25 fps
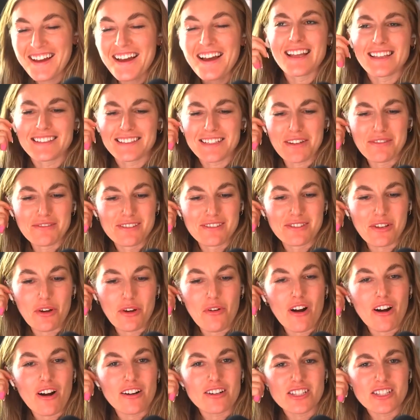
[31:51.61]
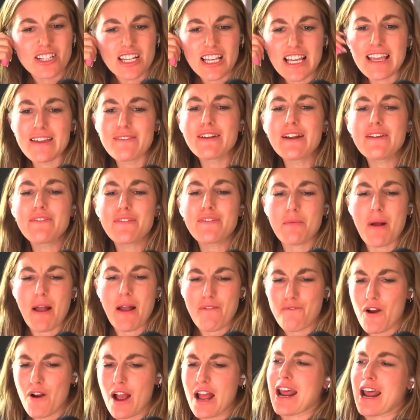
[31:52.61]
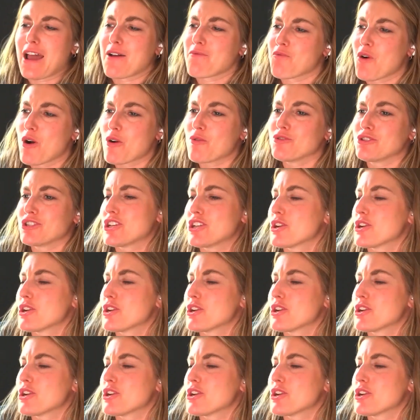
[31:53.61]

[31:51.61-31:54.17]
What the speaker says: that sounds so harsh. Even if you're my friend, I won't